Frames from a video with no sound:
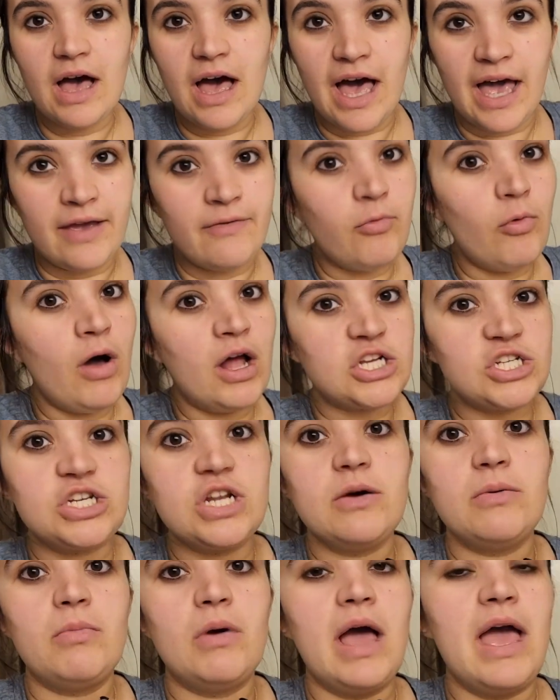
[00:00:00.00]
I've
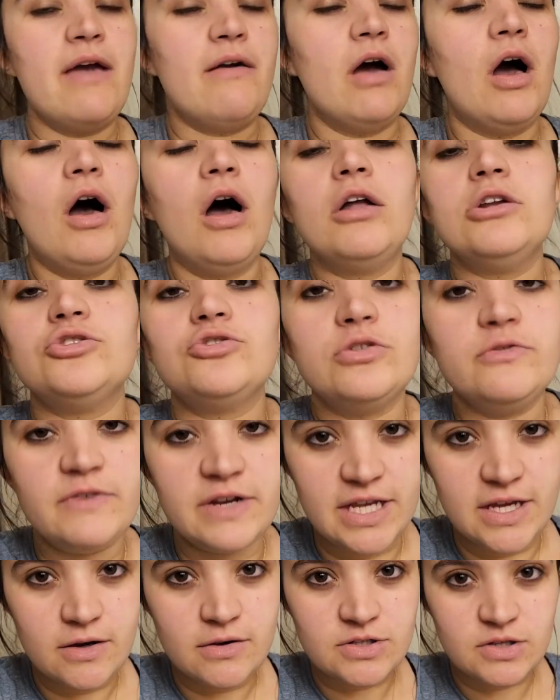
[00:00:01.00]
watched 100
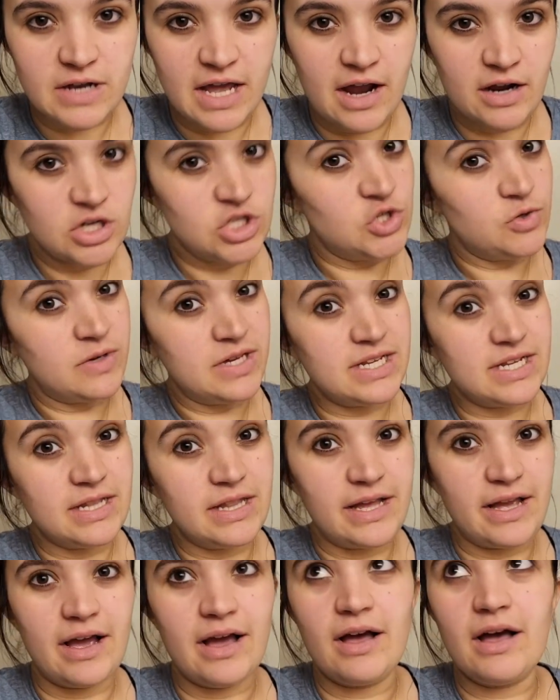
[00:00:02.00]
videos on how to do it.
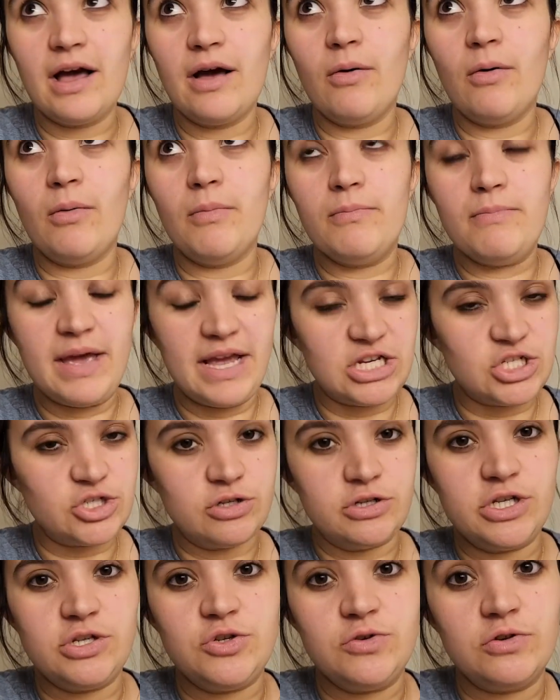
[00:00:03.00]
Like, make
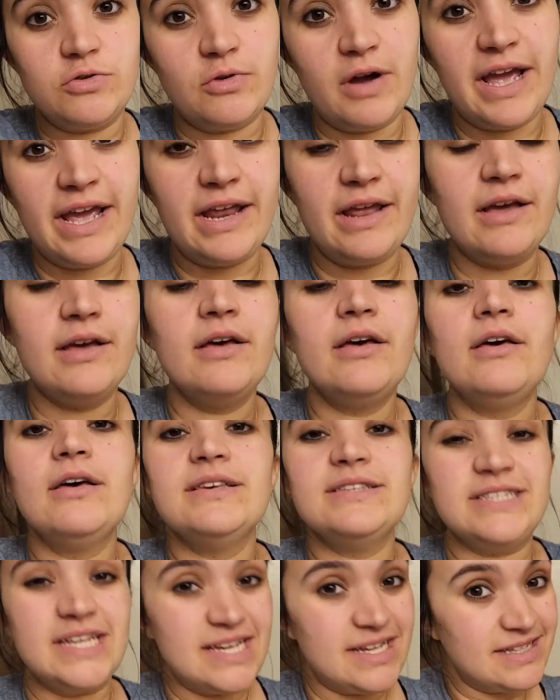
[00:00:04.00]
sure you do it right,
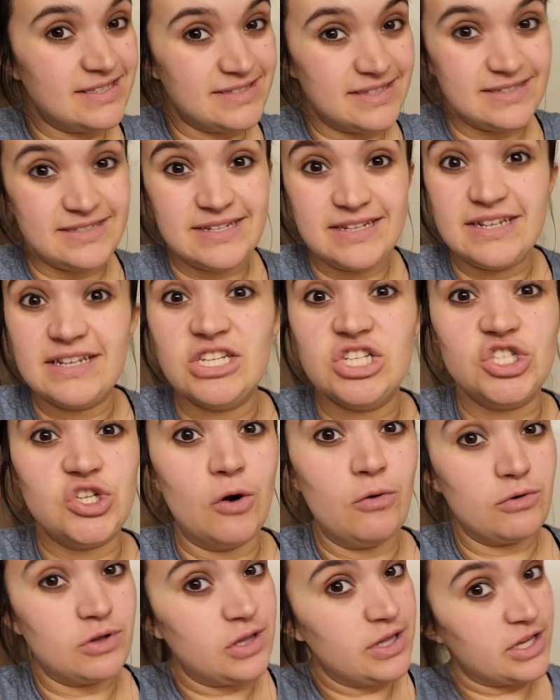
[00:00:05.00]
stay consistent,
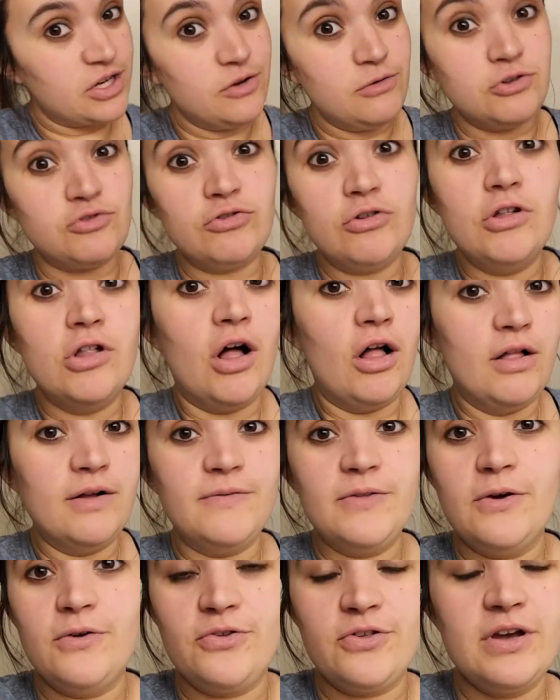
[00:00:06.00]
don't click neutral, all
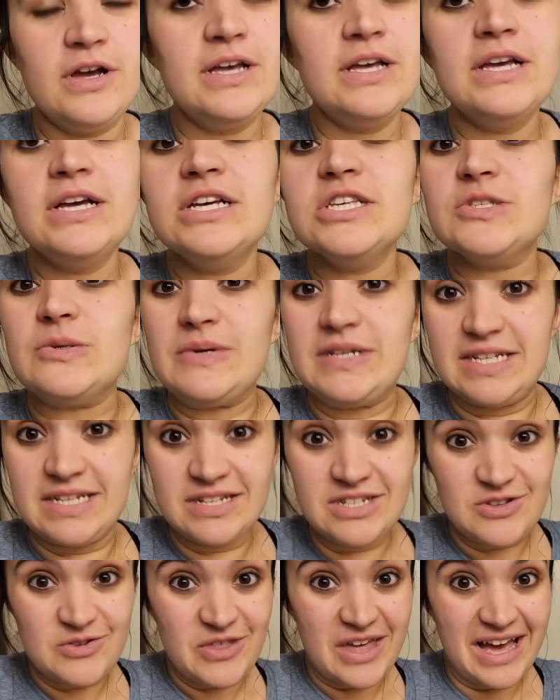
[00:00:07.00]
those. So I
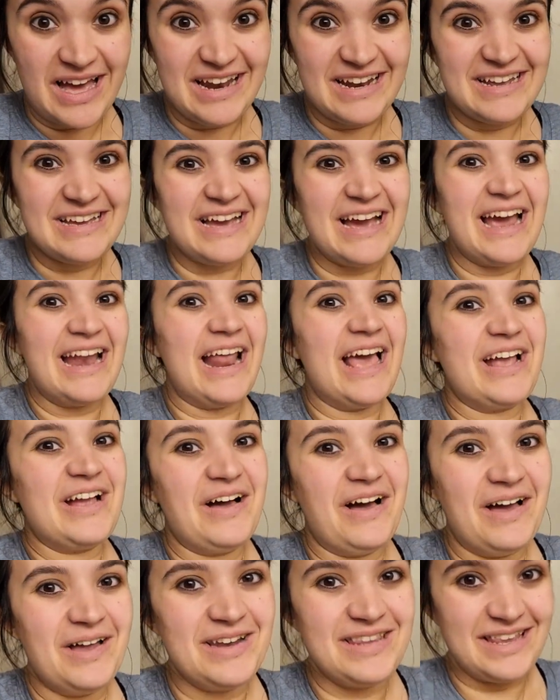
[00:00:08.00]
didn't do that, and I
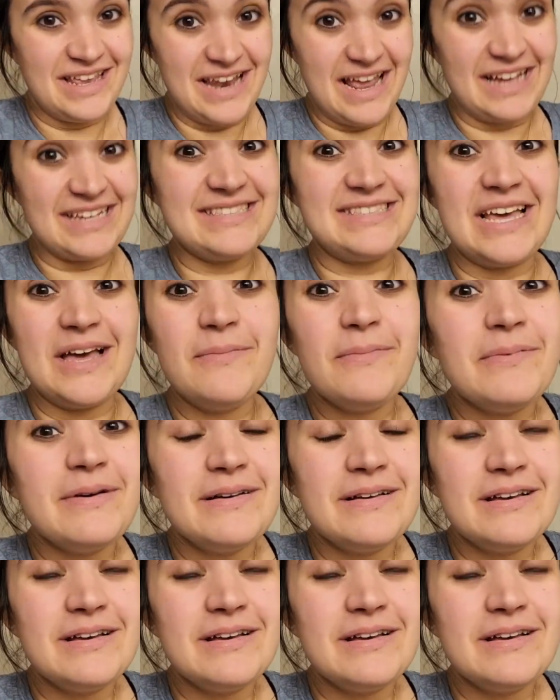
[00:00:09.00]
got the next step